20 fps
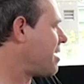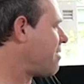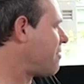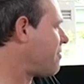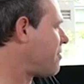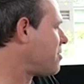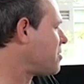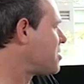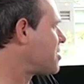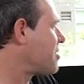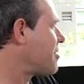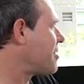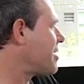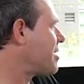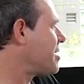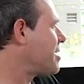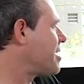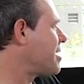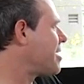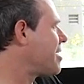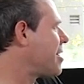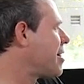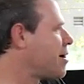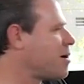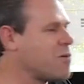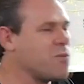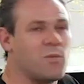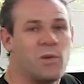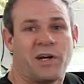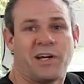our full screen there,
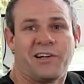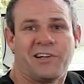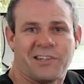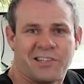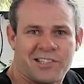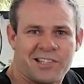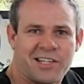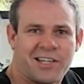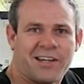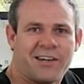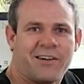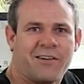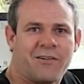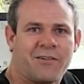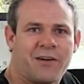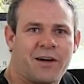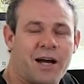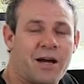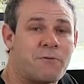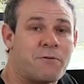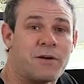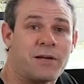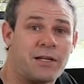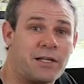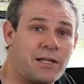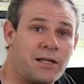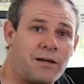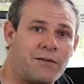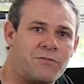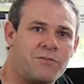we're good to go. I really
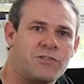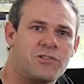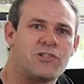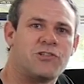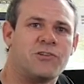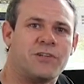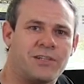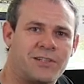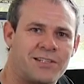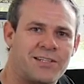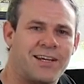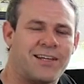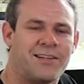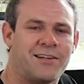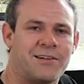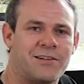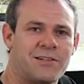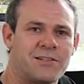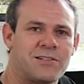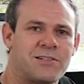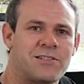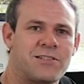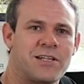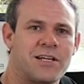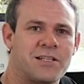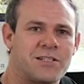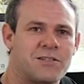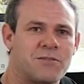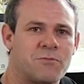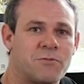love shooting tethered. It's,
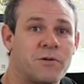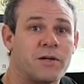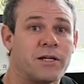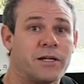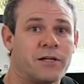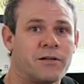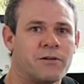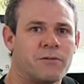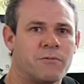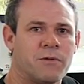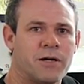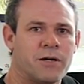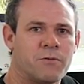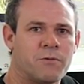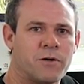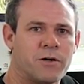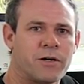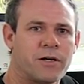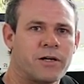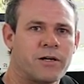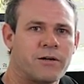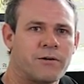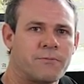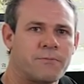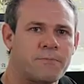it's a really good way to work.